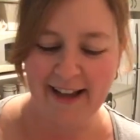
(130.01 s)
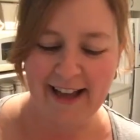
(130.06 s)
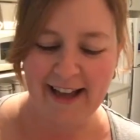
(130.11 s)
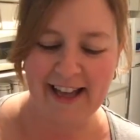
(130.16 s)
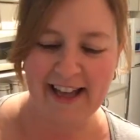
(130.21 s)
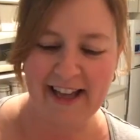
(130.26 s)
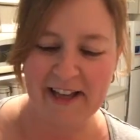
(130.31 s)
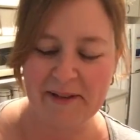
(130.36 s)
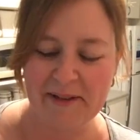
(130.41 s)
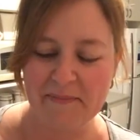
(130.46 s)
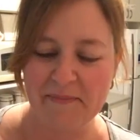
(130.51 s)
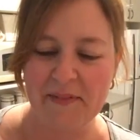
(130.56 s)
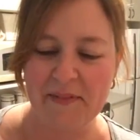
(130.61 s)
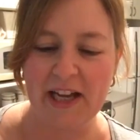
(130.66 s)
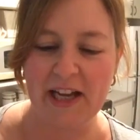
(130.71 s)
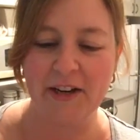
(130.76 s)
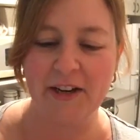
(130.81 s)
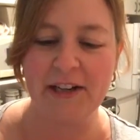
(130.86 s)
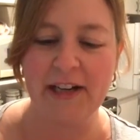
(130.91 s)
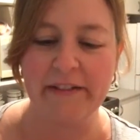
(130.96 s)

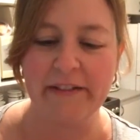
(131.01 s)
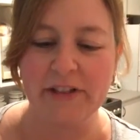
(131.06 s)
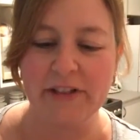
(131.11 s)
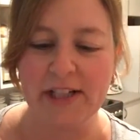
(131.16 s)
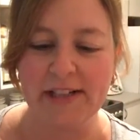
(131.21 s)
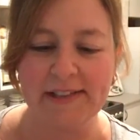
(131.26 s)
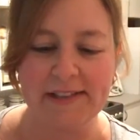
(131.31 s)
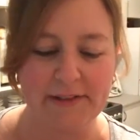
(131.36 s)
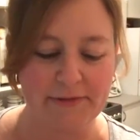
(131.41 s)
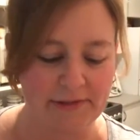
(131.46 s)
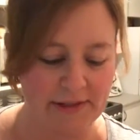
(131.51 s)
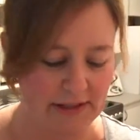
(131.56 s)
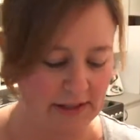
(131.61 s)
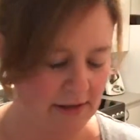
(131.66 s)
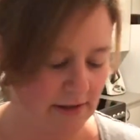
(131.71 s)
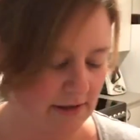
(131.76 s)
I don't have a chance to really look